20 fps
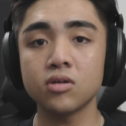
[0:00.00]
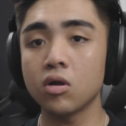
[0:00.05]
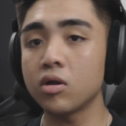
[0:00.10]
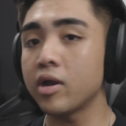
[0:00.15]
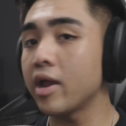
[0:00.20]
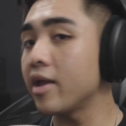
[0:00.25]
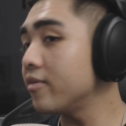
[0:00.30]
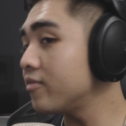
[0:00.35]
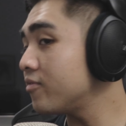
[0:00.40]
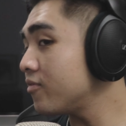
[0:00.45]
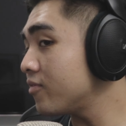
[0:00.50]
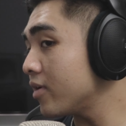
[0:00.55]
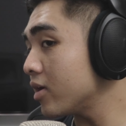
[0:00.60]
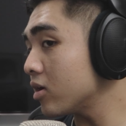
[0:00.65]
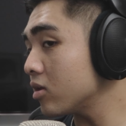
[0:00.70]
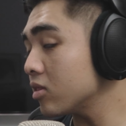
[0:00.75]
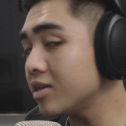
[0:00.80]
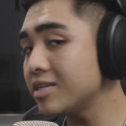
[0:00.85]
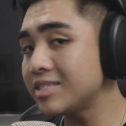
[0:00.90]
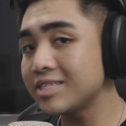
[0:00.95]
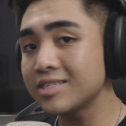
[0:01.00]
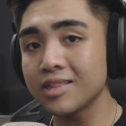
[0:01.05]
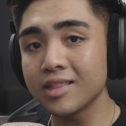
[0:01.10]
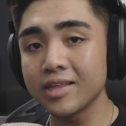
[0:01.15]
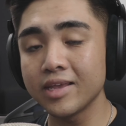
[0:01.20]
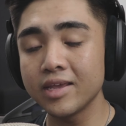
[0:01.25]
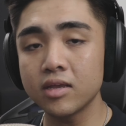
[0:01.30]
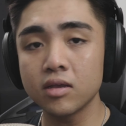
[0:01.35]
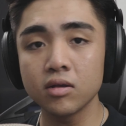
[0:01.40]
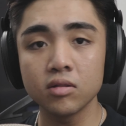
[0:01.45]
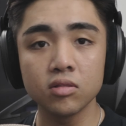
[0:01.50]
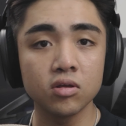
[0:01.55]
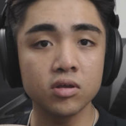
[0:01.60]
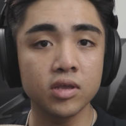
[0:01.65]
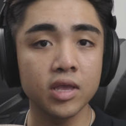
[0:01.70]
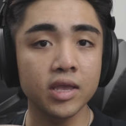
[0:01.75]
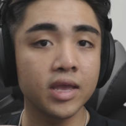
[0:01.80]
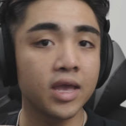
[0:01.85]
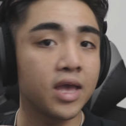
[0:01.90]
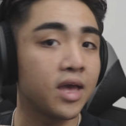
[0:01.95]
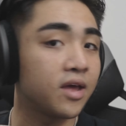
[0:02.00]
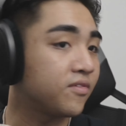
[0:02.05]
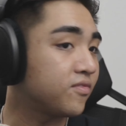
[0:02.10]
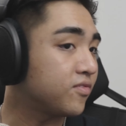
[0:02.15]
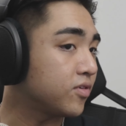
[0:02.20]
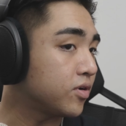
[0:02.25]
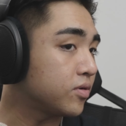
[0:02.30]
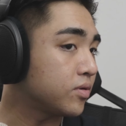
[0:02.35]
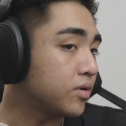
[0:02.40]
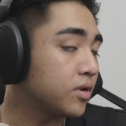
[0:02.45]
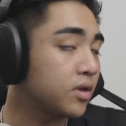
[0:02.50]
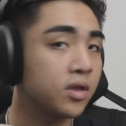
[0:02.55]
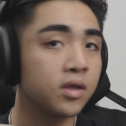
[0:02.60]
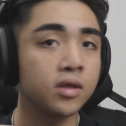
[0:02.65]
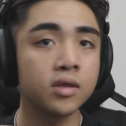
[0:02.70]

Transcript: are a fairly sleek looking headphone.